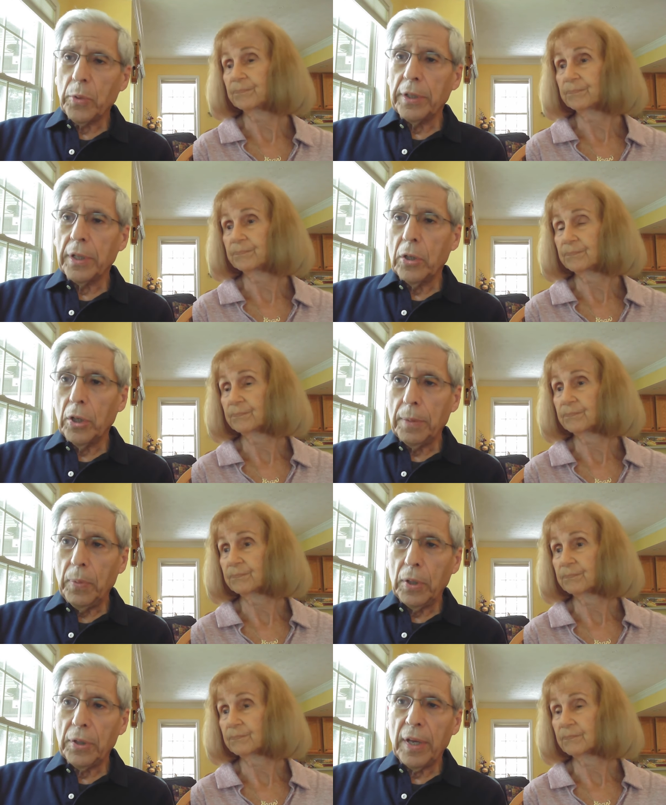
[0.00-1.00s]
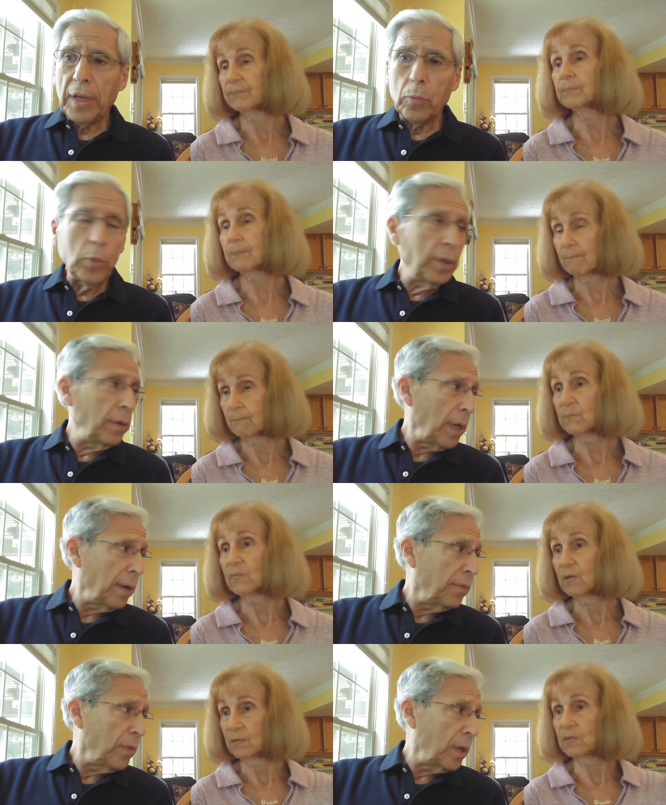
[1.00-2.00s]
Speaker 1: written a cookbook that we
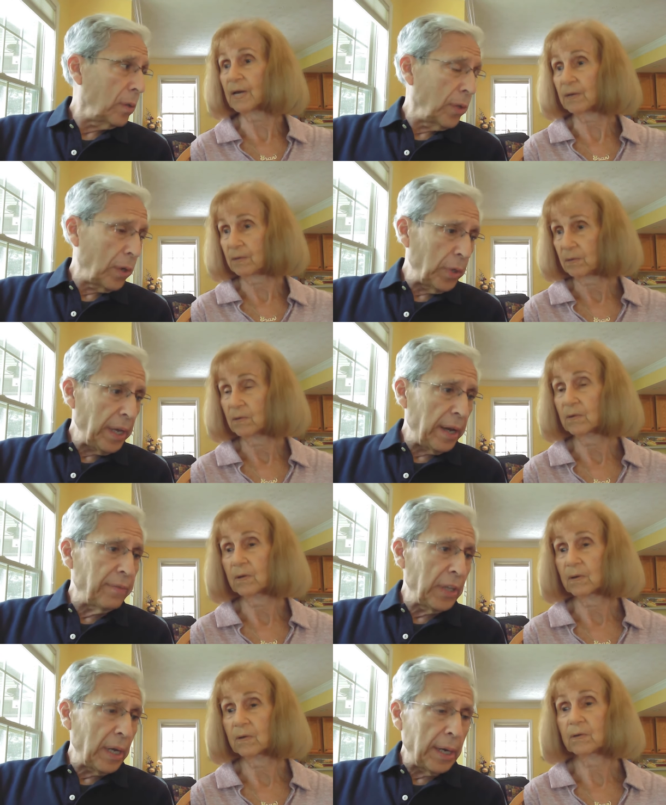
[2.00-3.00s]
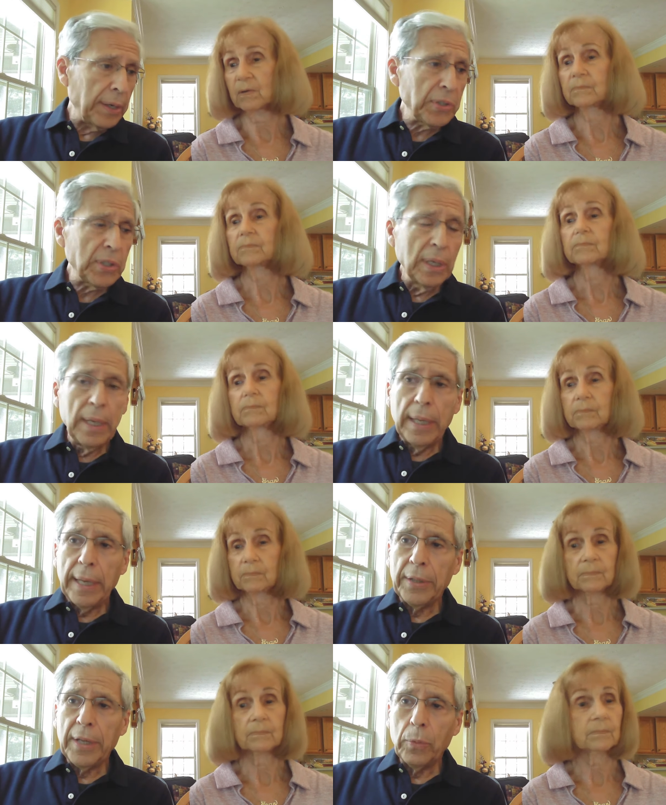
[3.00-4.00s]
have that we have in the house
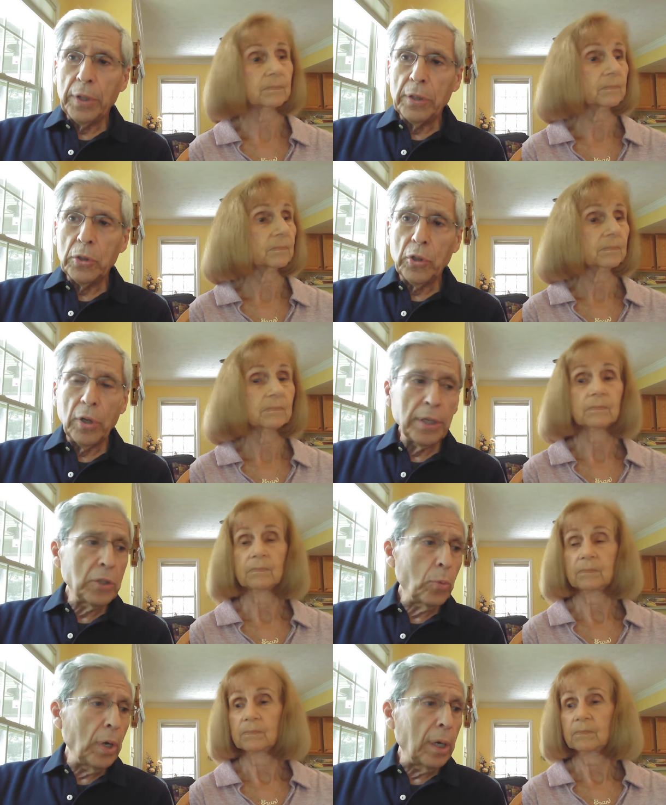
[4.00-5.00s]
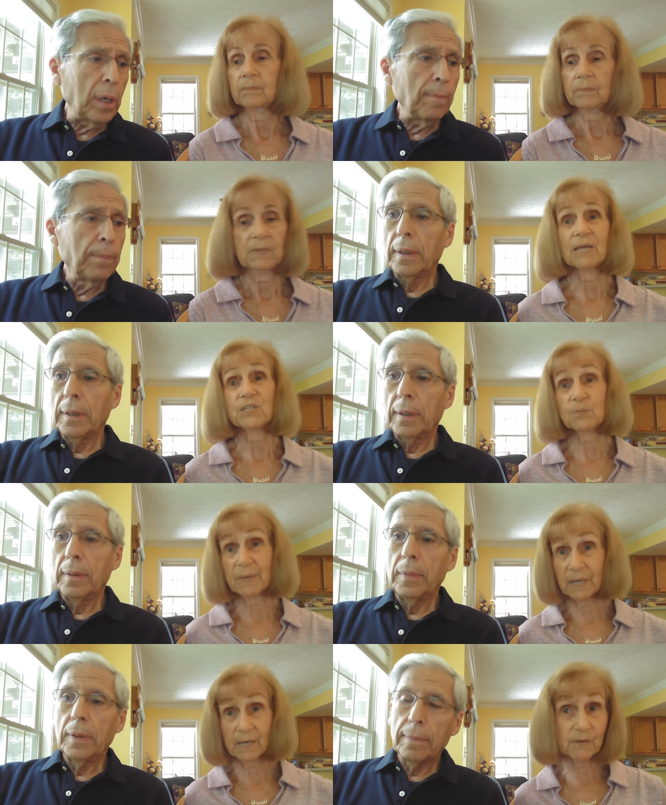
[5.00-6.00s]
and that we enjoy as well.
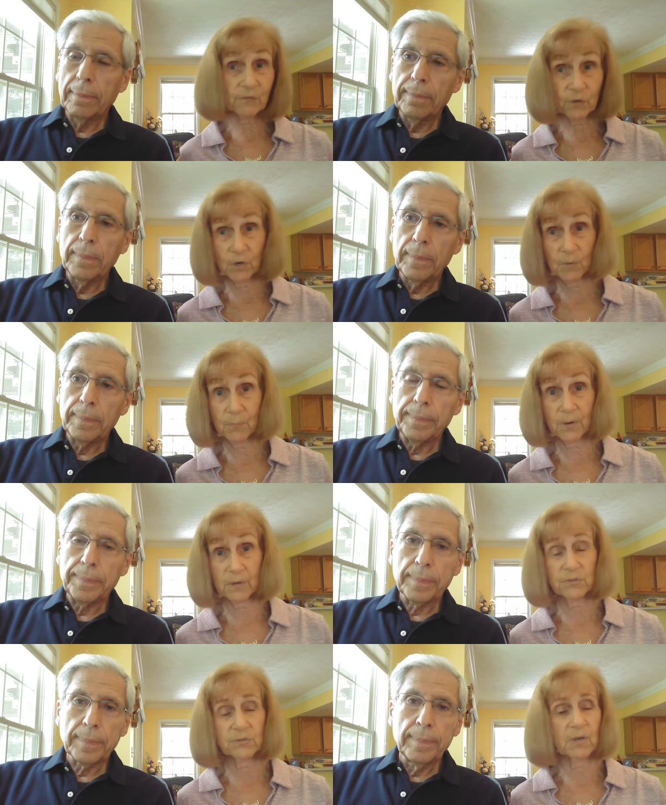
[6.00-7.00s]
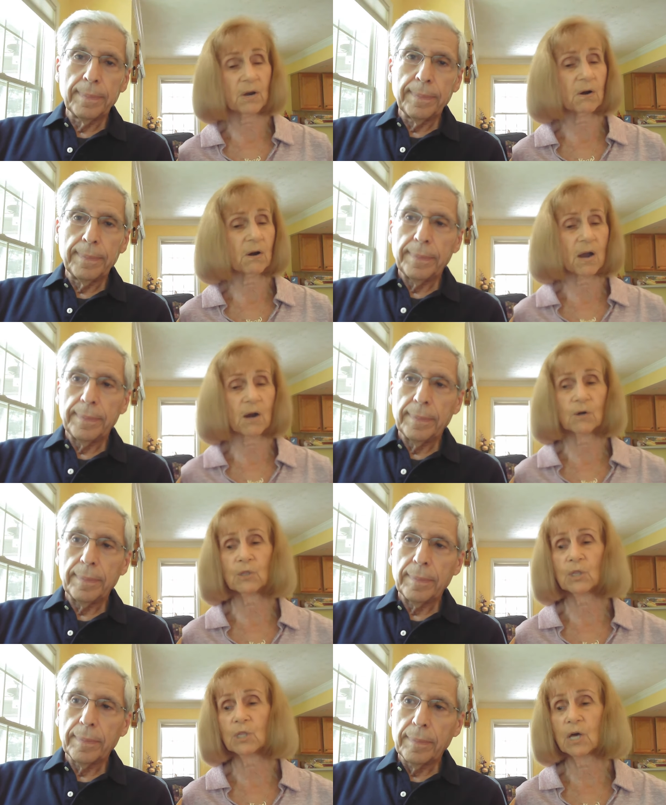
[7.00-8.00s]
Speaking of cookbooks, there are
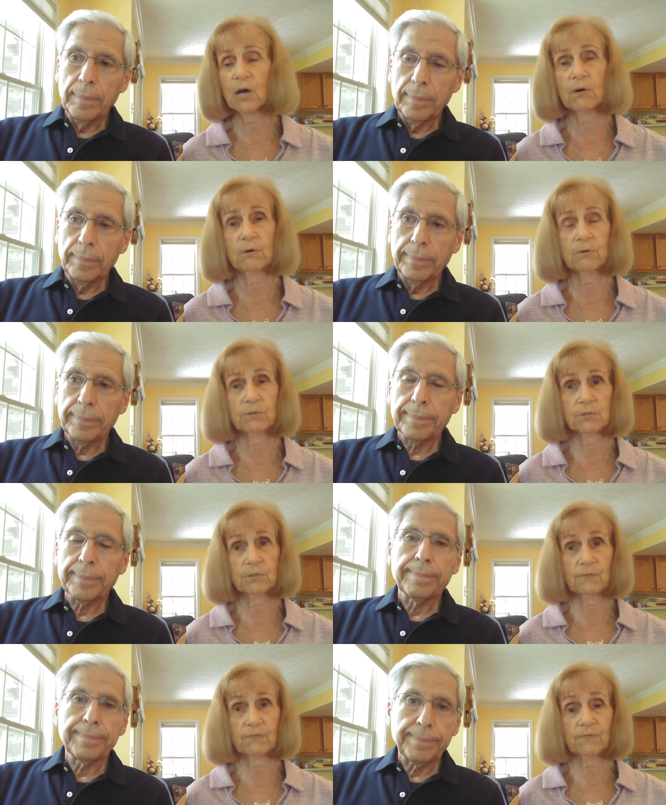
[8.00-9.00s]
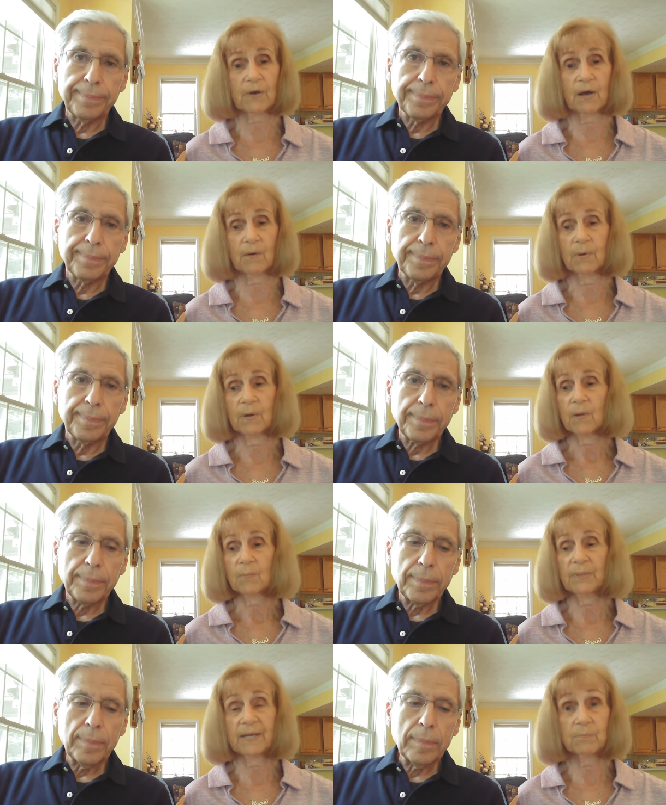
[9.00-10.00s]
loads of
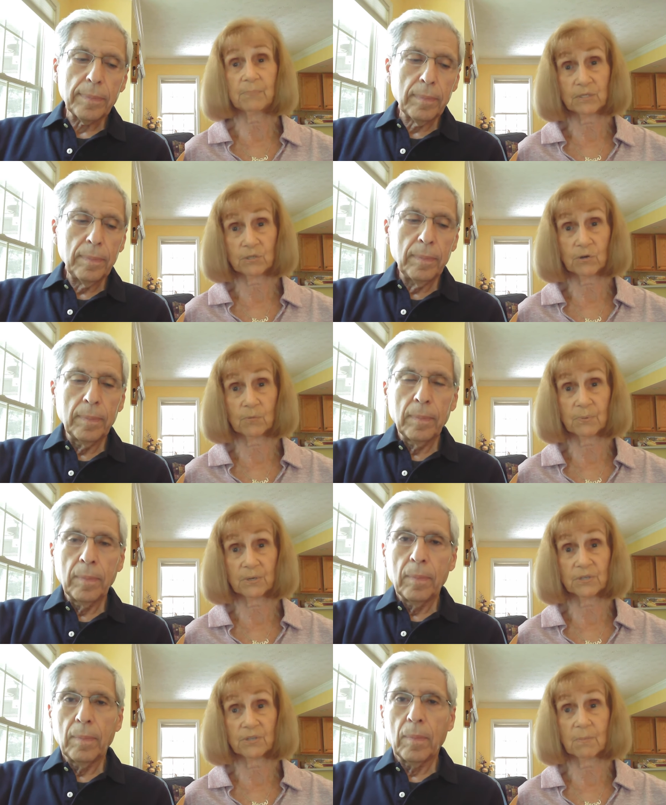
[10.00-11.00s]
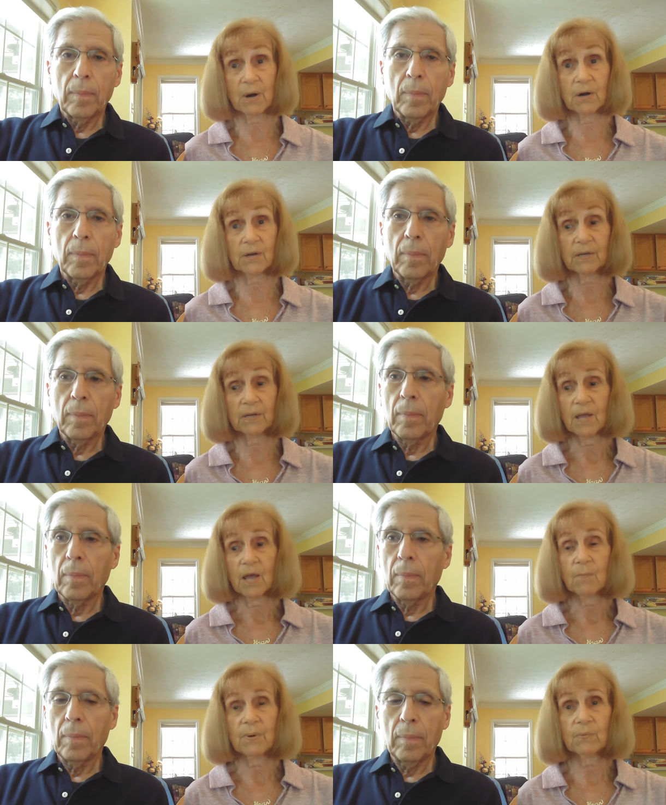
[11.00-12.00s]
plant-based cookbooks on the market,
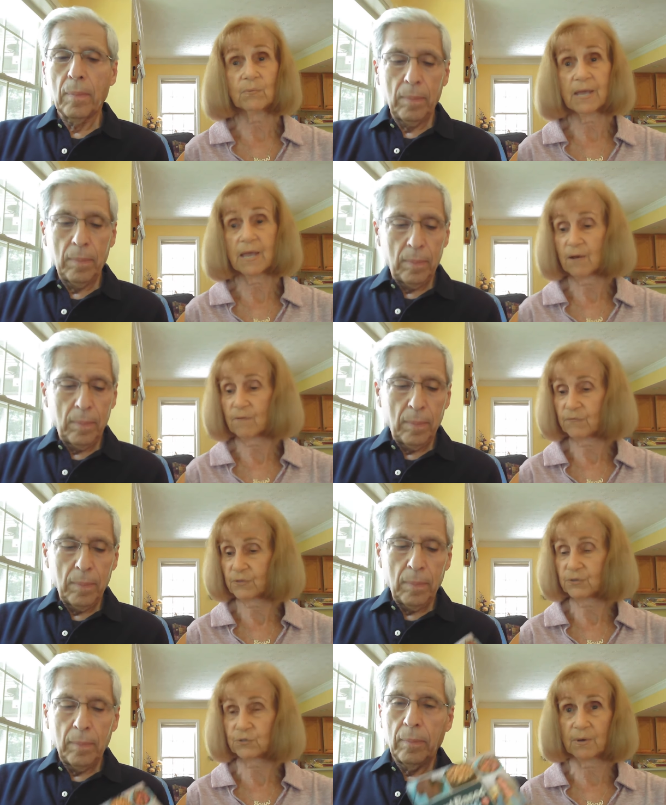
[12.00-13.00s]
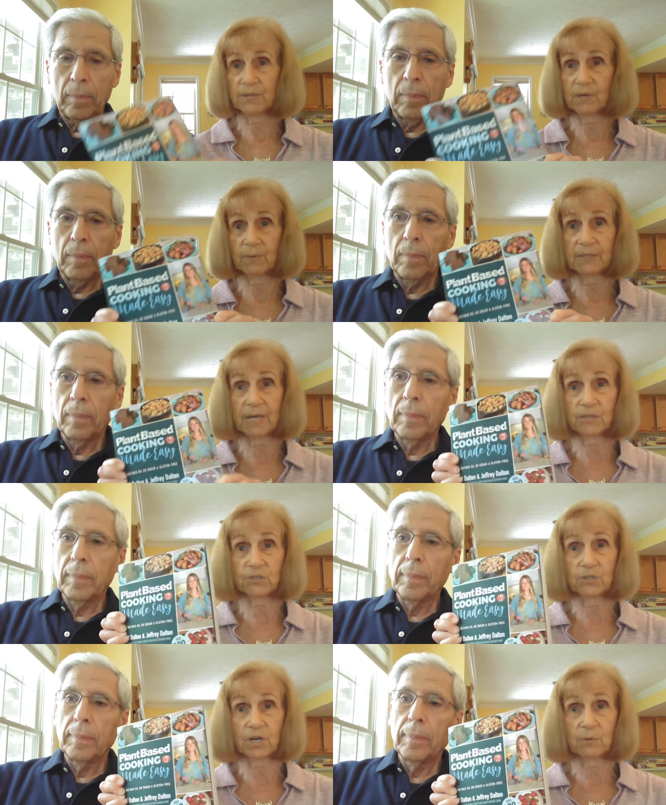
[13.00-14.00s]
but we have this one that we'd like to
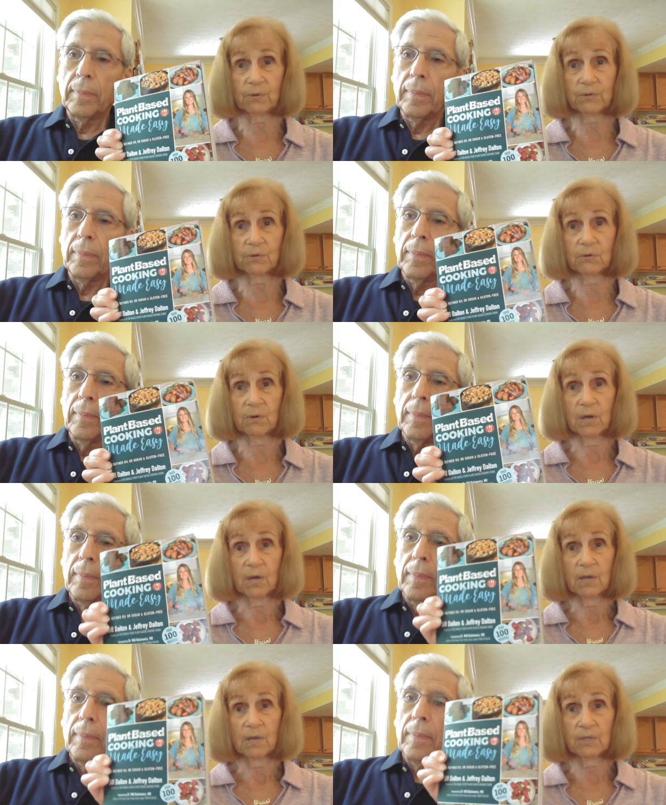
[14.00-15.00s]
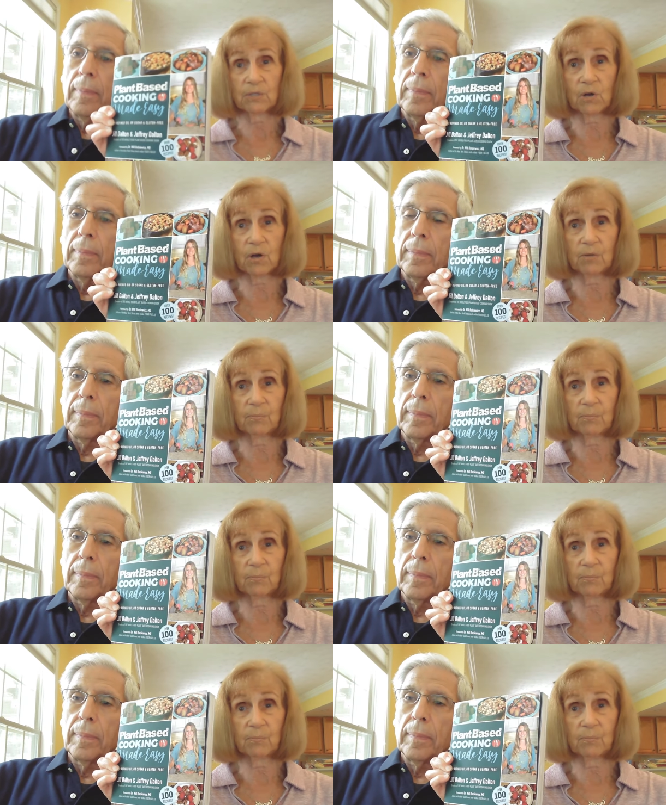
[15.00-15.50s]
share with you. It's called